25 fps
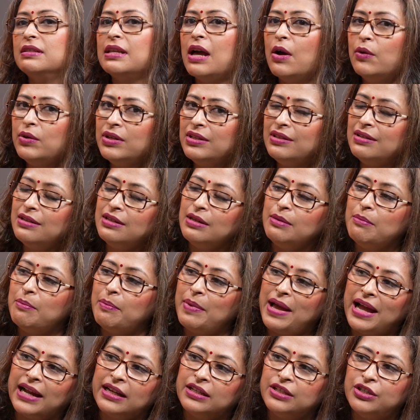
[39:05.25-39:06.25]
How did it
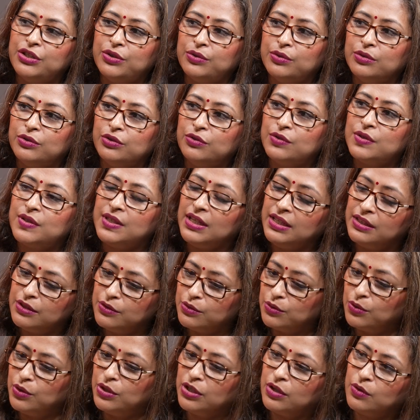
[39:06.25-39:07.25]
impact you to see the
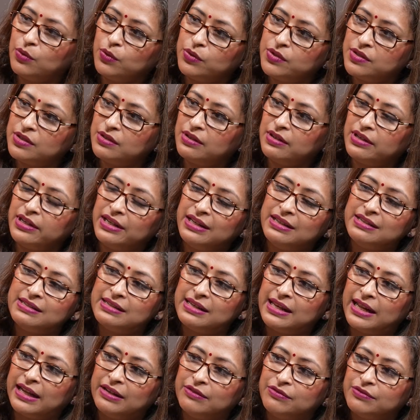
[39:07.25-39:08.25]
roller coaster in his
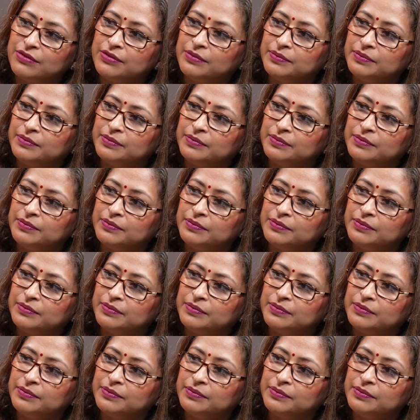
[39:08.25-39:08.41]
life?